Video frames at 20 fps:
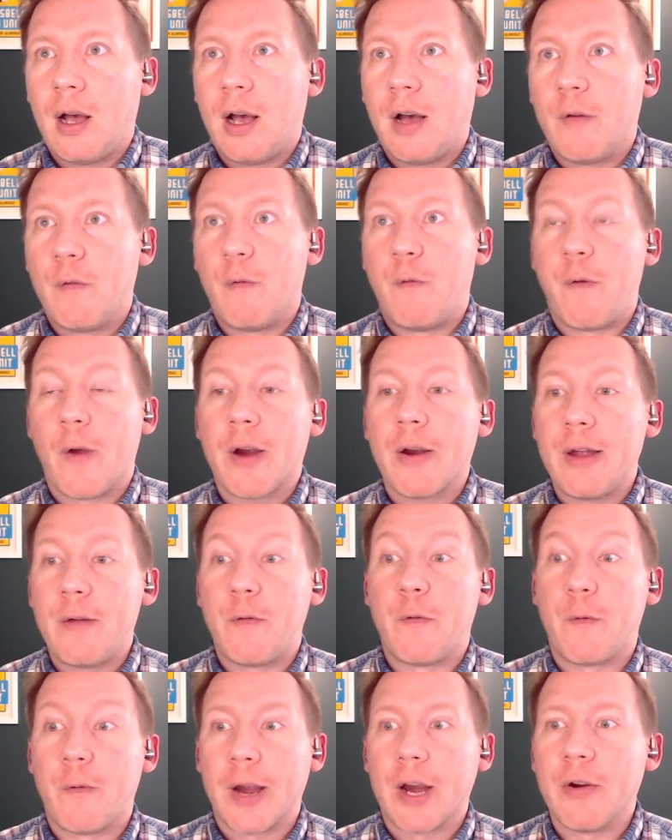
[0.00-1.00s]
very,
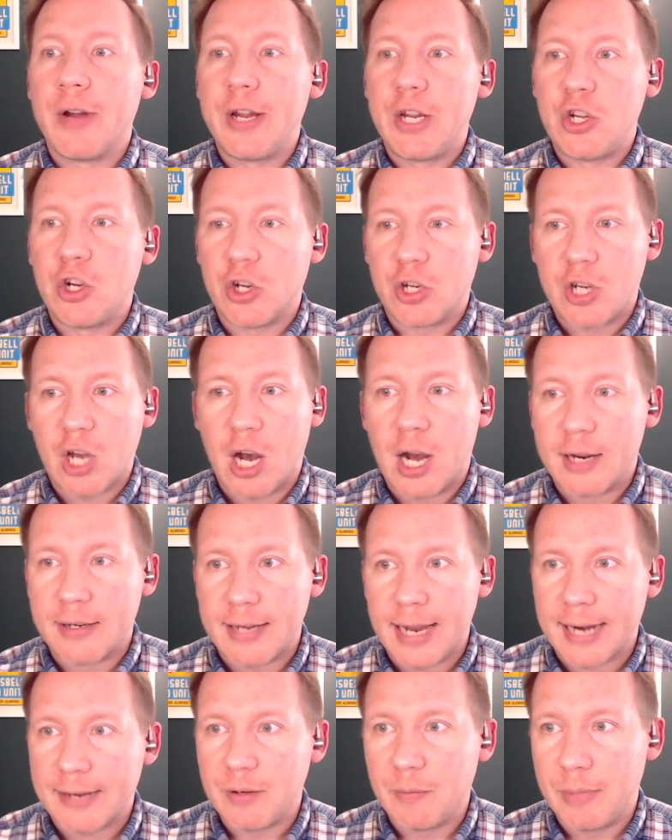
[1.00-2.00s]
very good
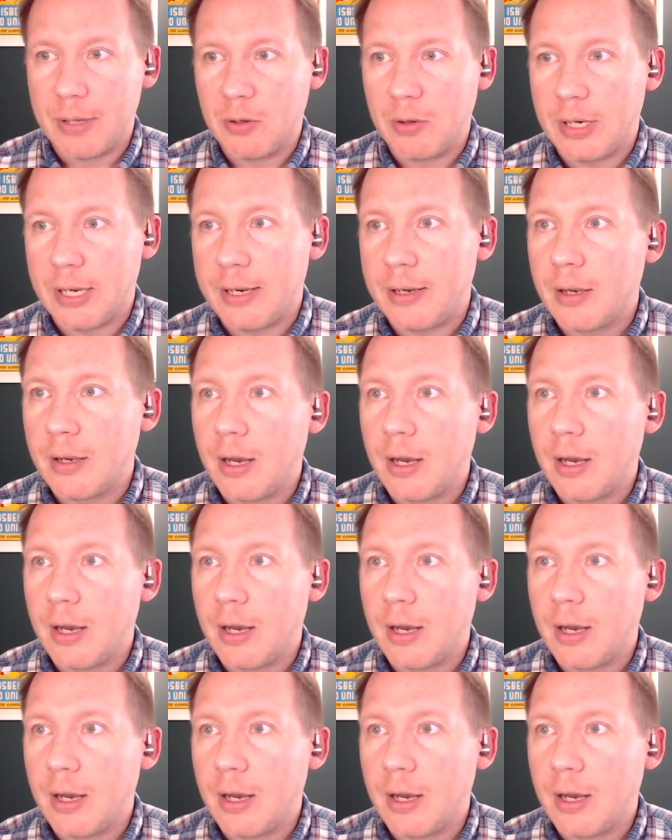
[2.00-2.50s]
contact ability.